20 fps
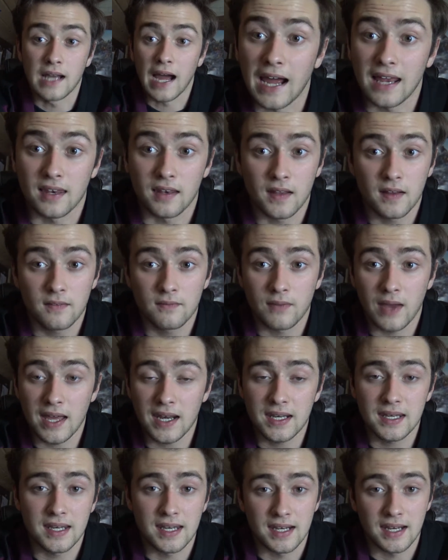I love
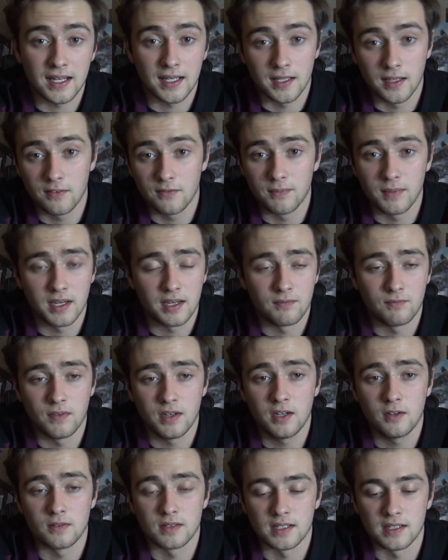editing, I love making
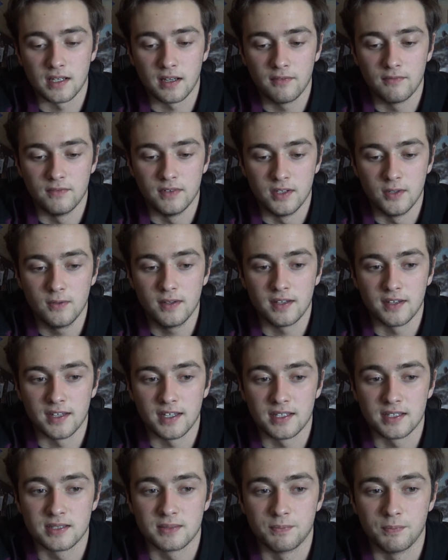videos, I love doing
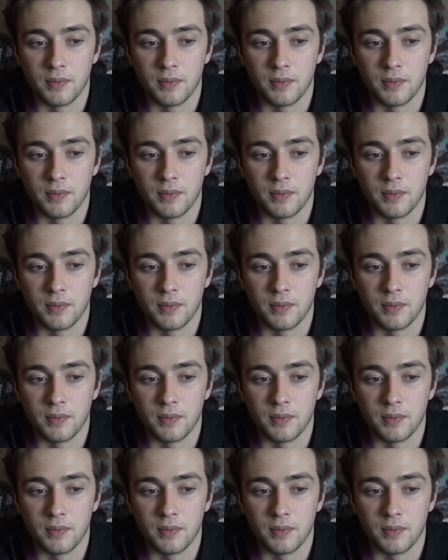this,